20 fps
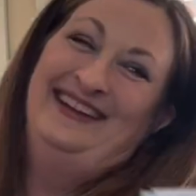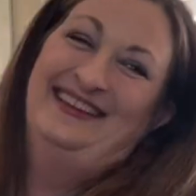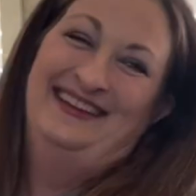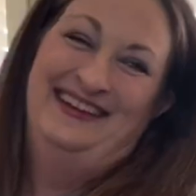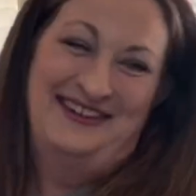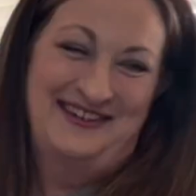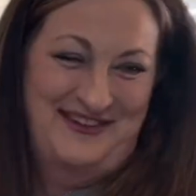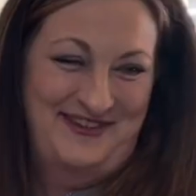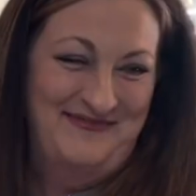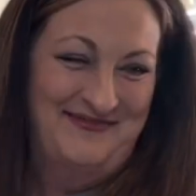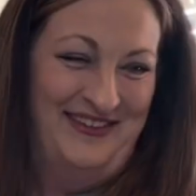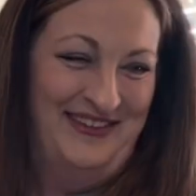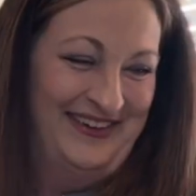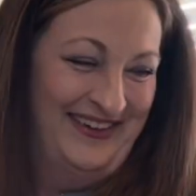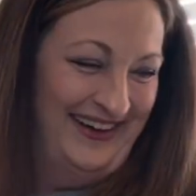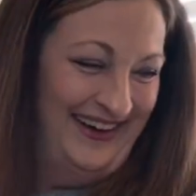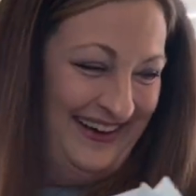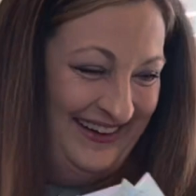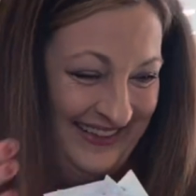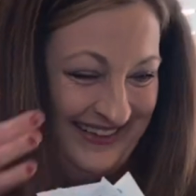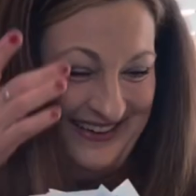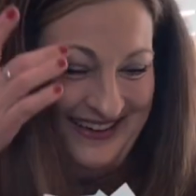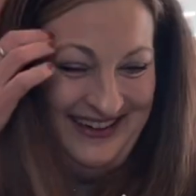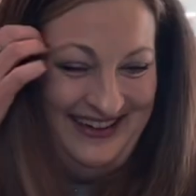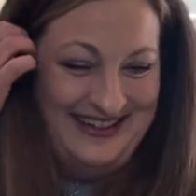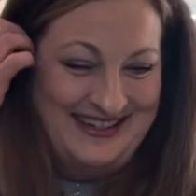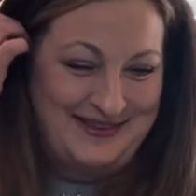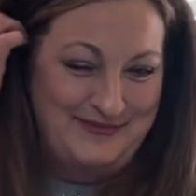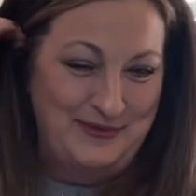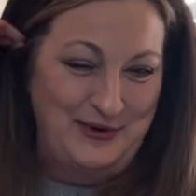there's more. There
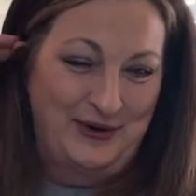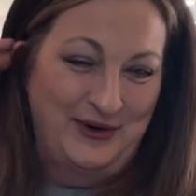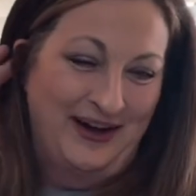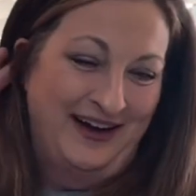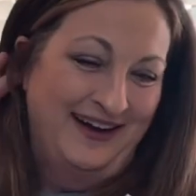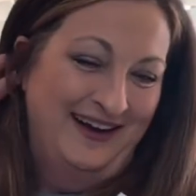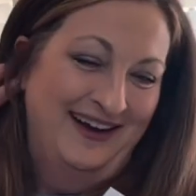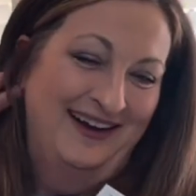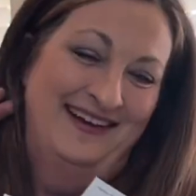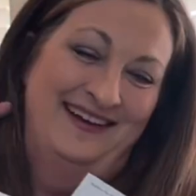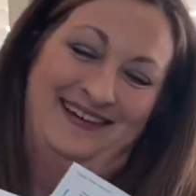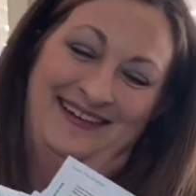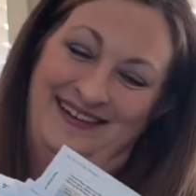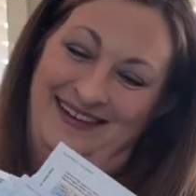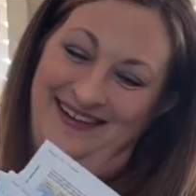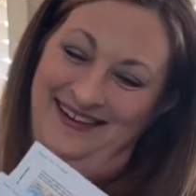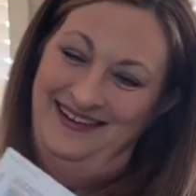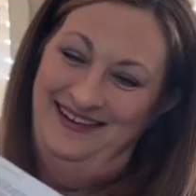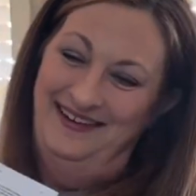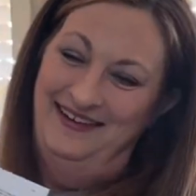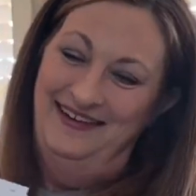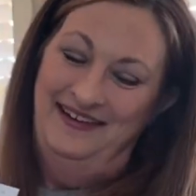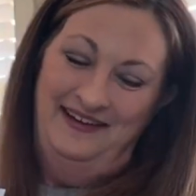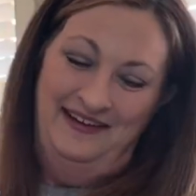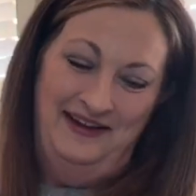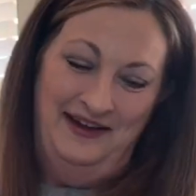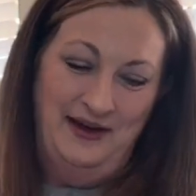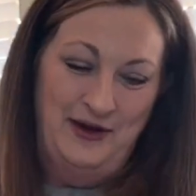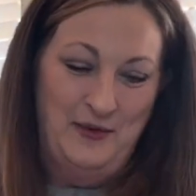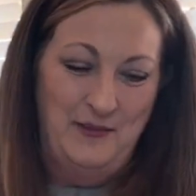is more.
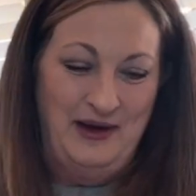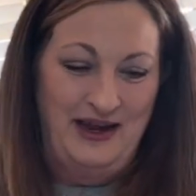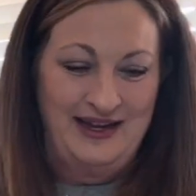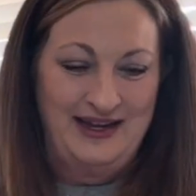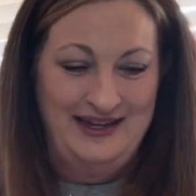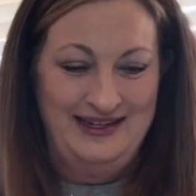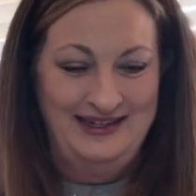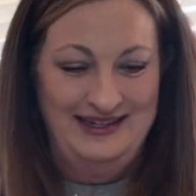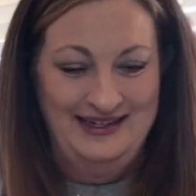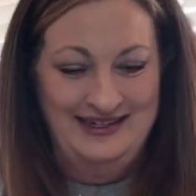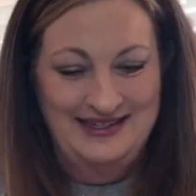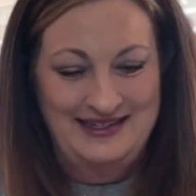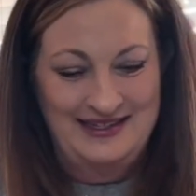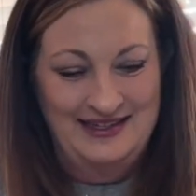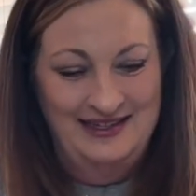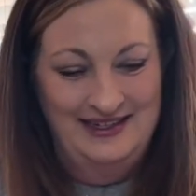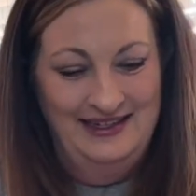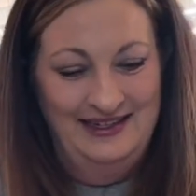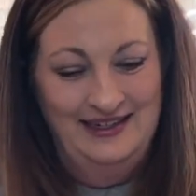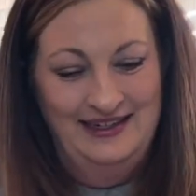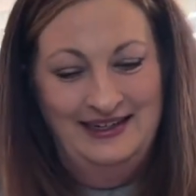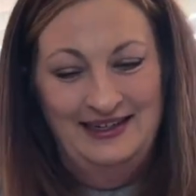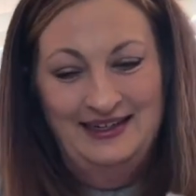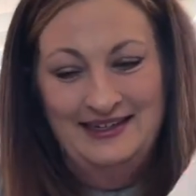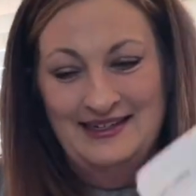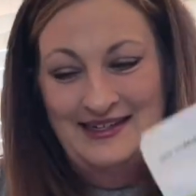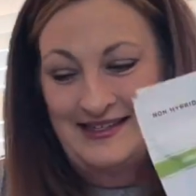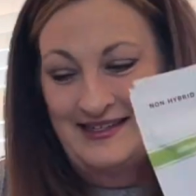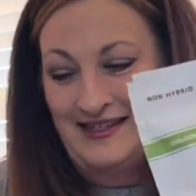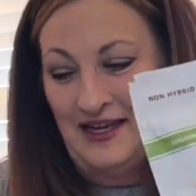Oh my goodness.
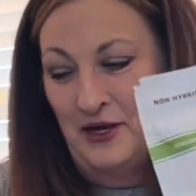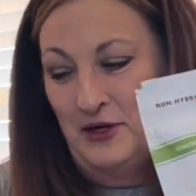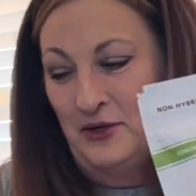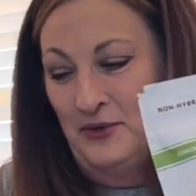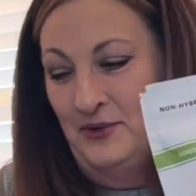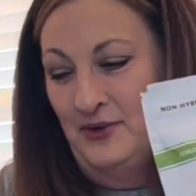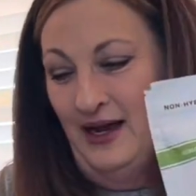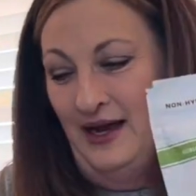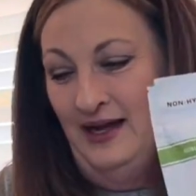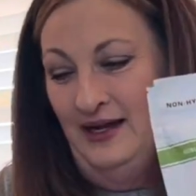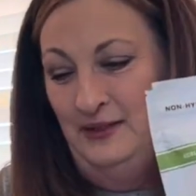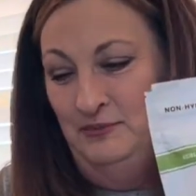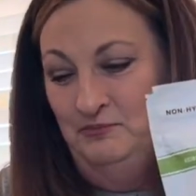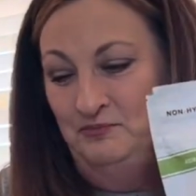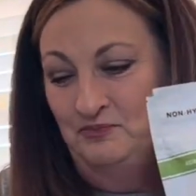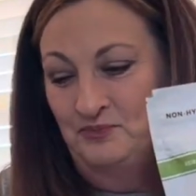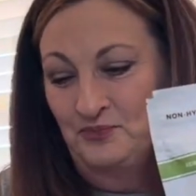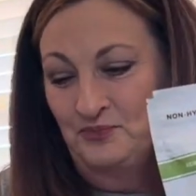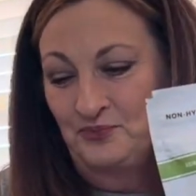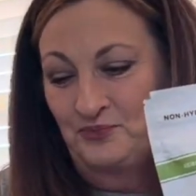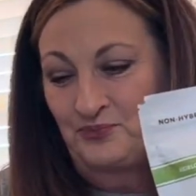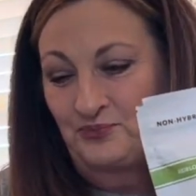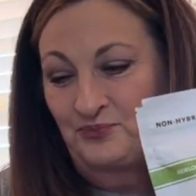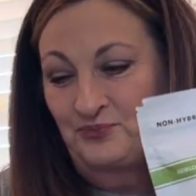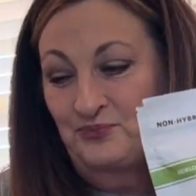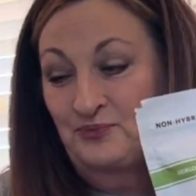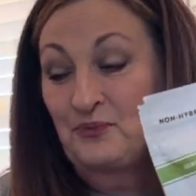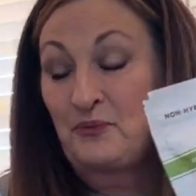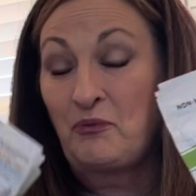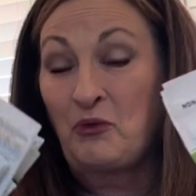So,
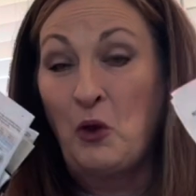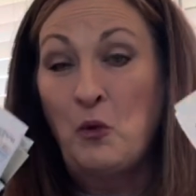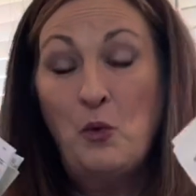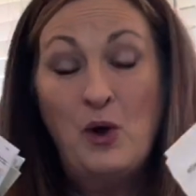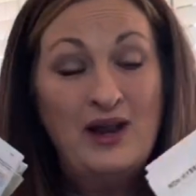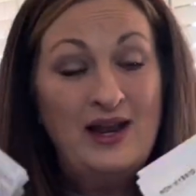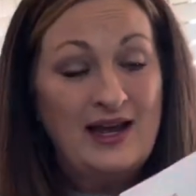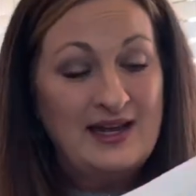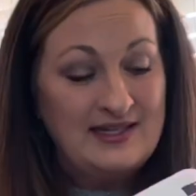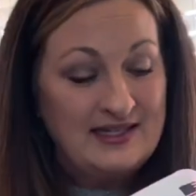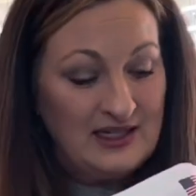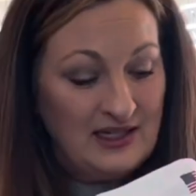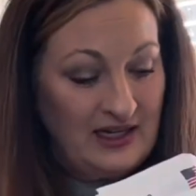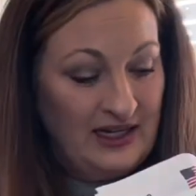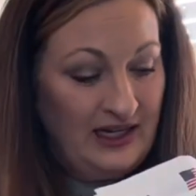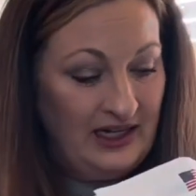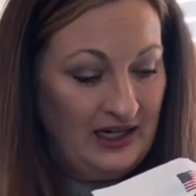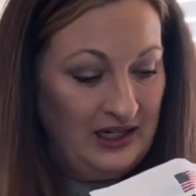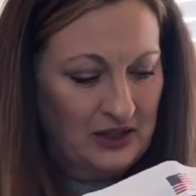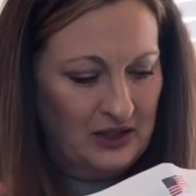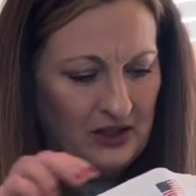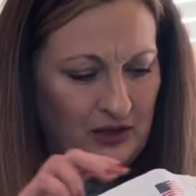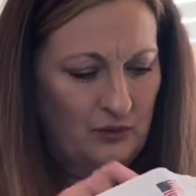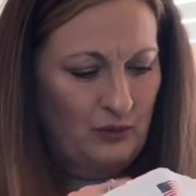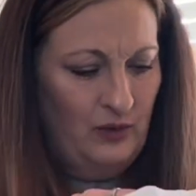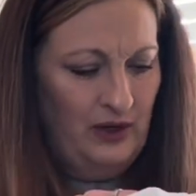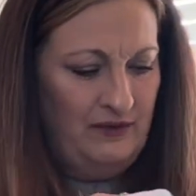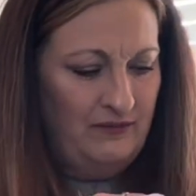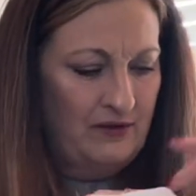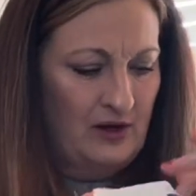what I did here,
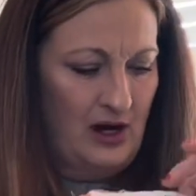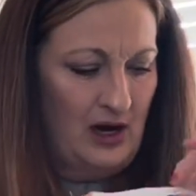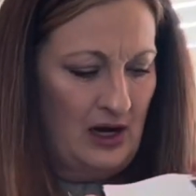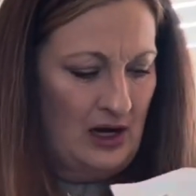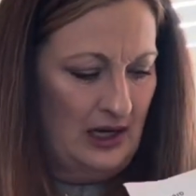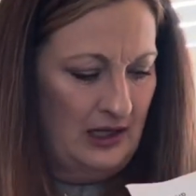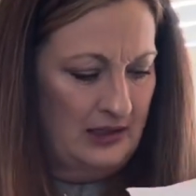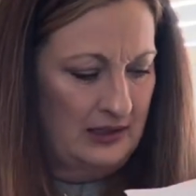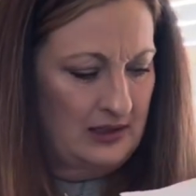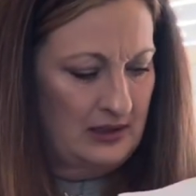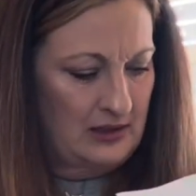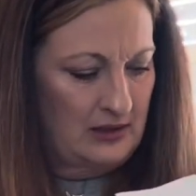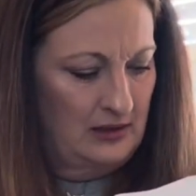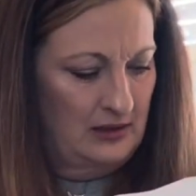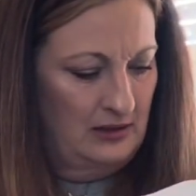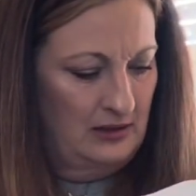we've got